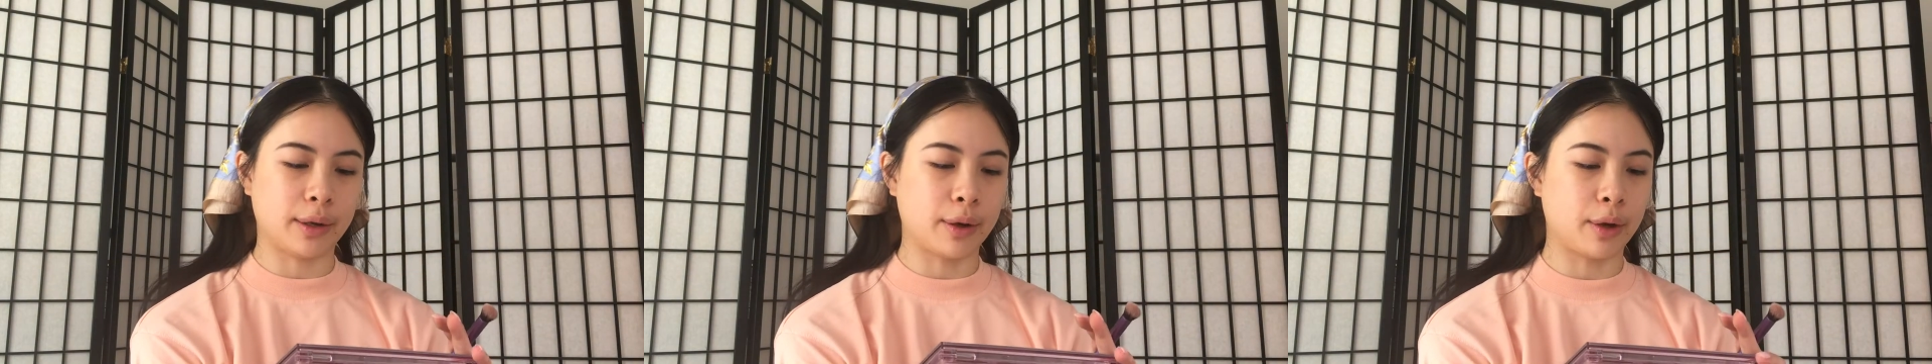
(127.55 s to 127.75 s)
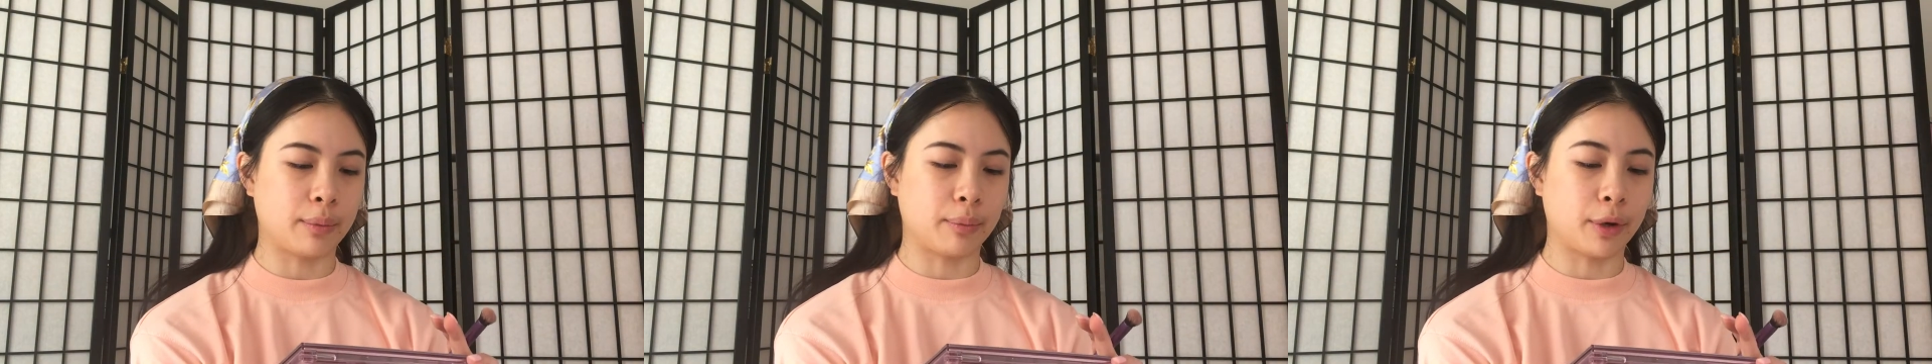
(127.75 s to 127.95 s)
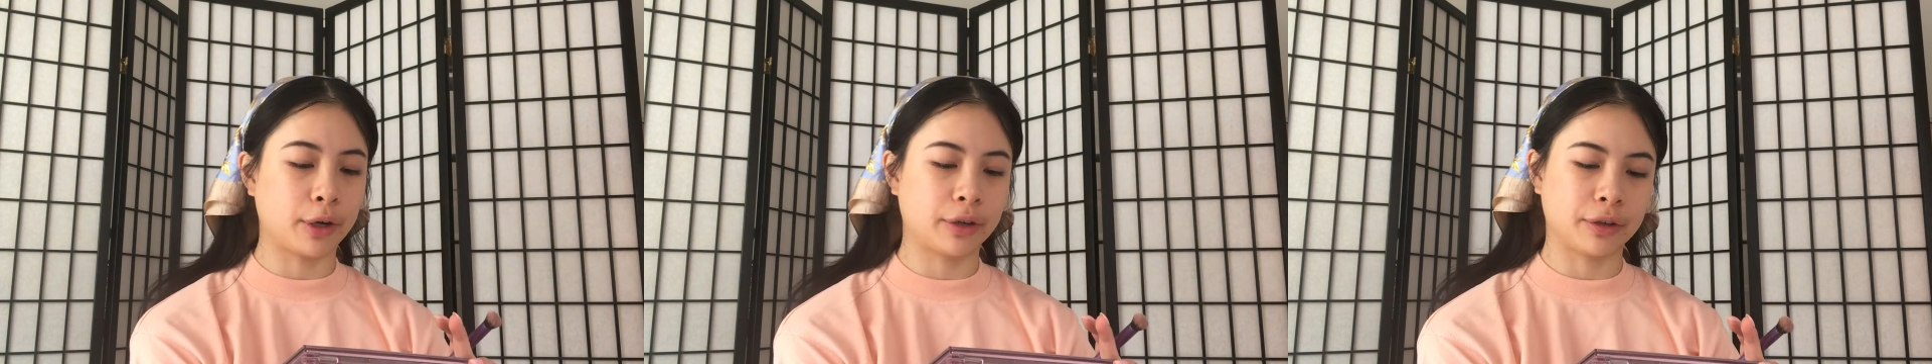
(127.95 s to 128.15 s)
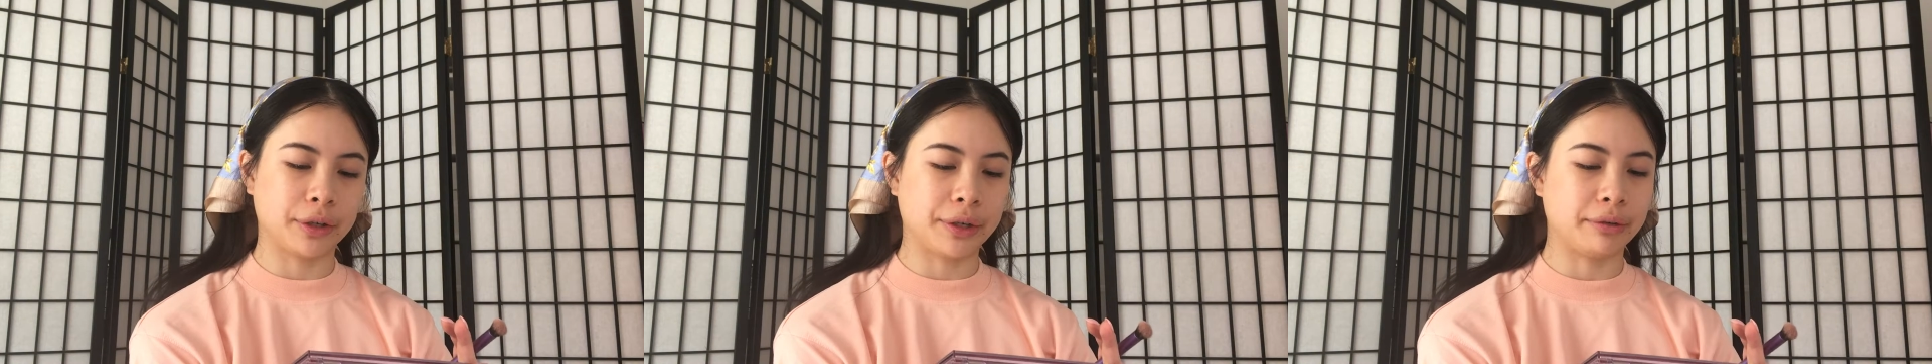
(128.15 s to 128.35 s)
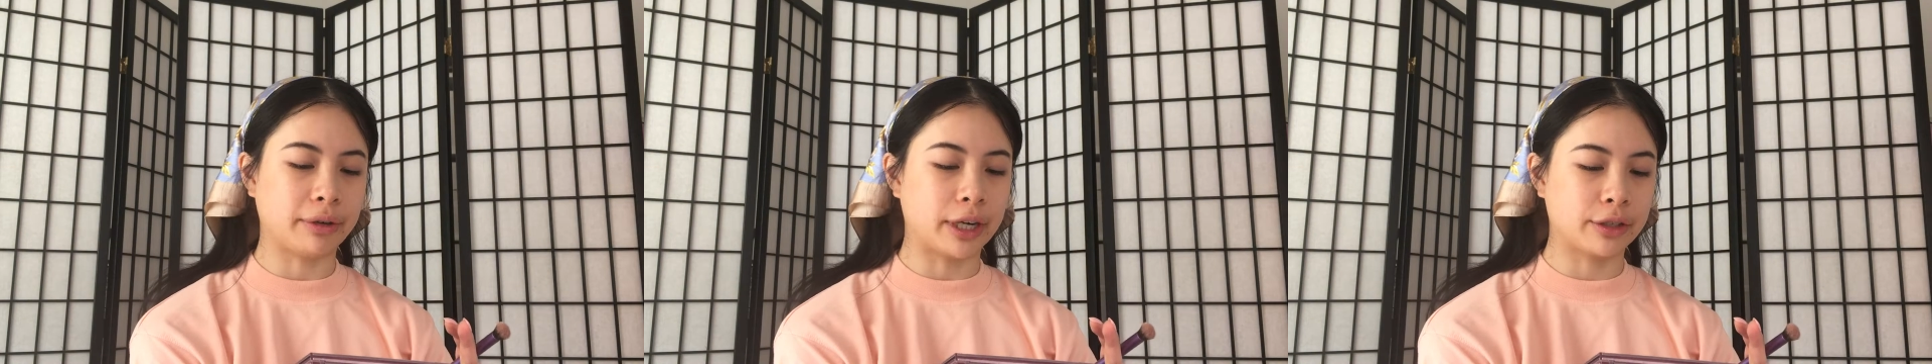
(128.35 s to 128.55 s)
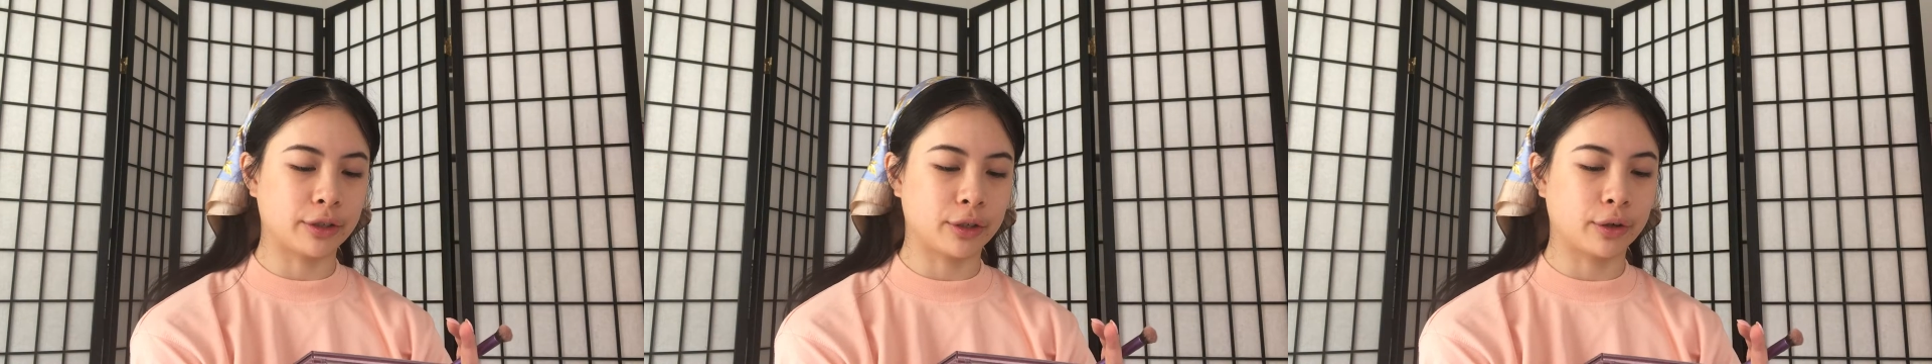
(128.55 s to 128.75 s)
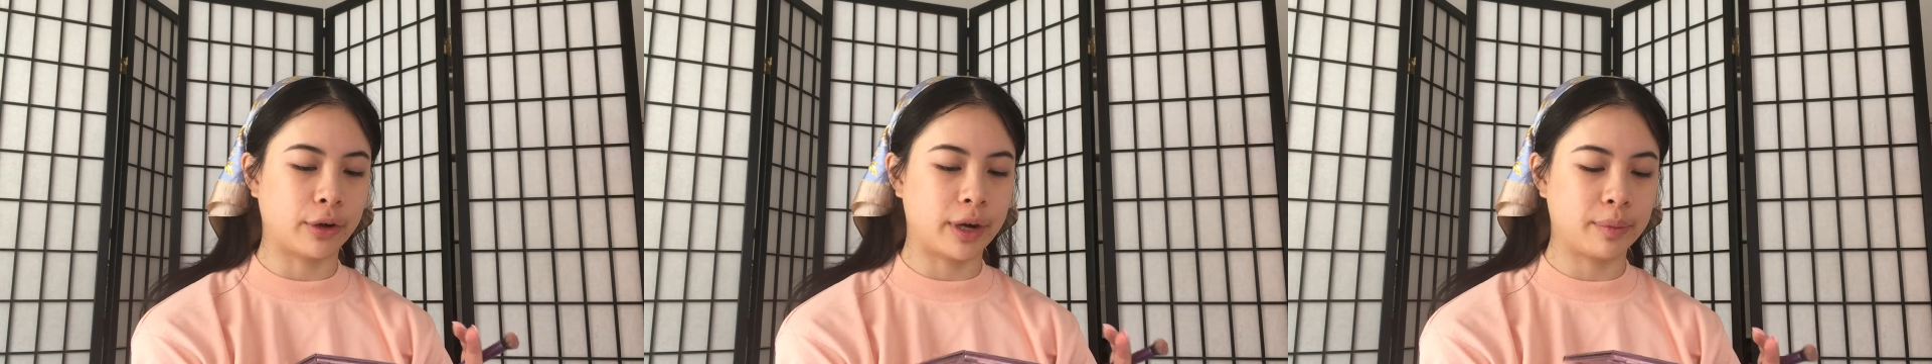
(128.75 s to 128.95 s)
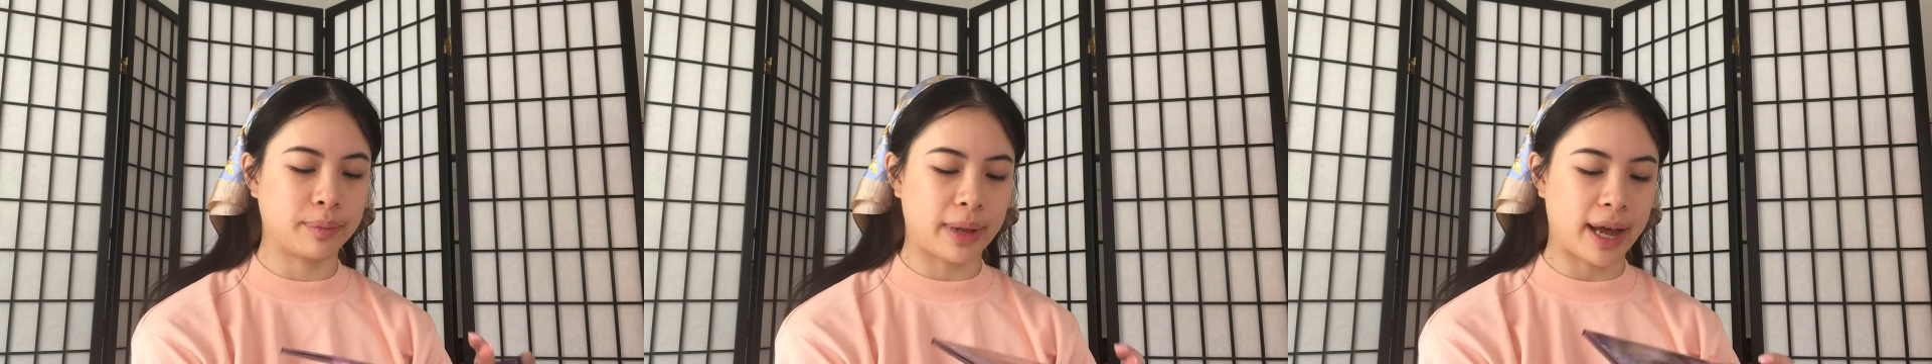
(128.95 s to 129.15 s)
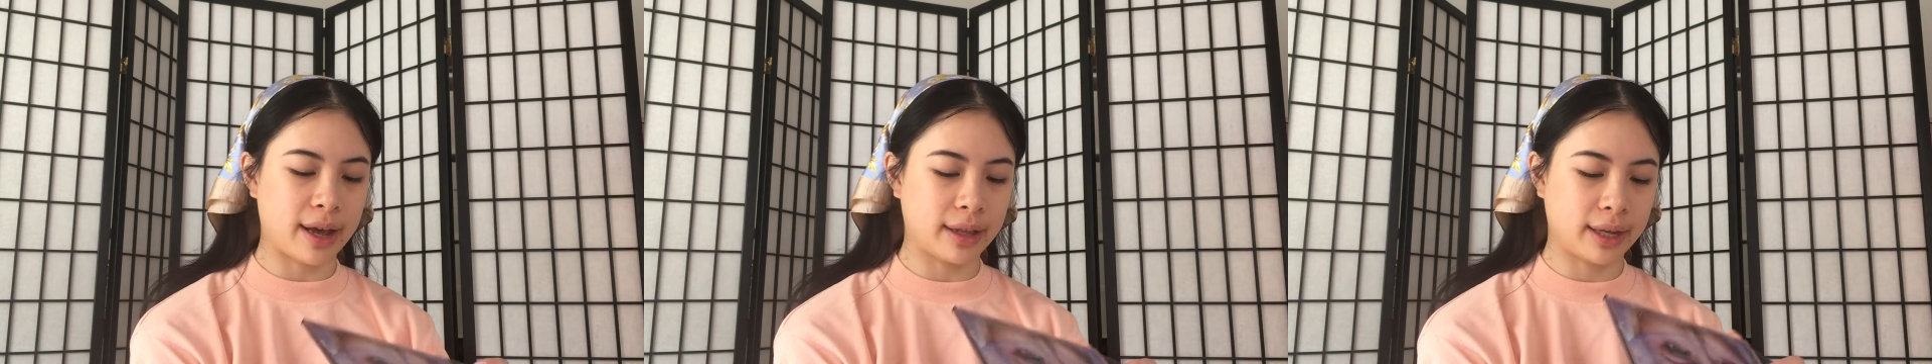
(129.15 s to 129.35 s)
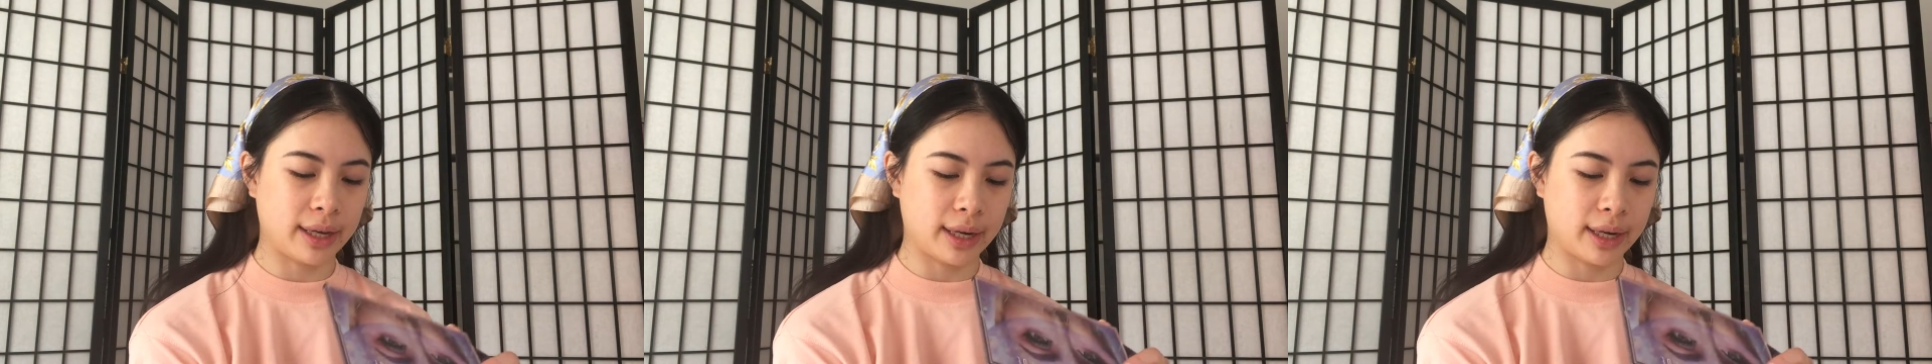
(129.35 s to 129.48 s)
Mercury Retrograde palette,